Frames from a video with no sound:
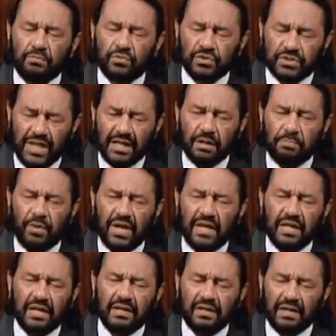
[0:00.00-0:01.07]

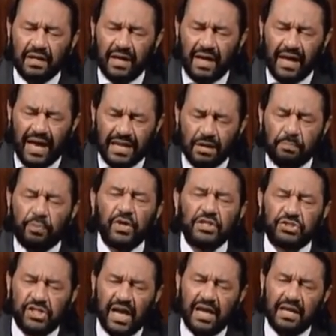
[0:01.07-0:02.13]
celebrating and
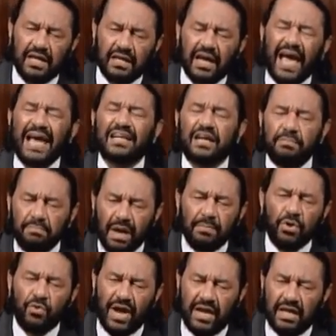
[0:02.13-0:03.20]
appreciating and
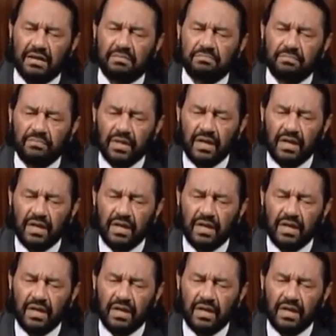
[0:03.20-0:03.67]
commemorating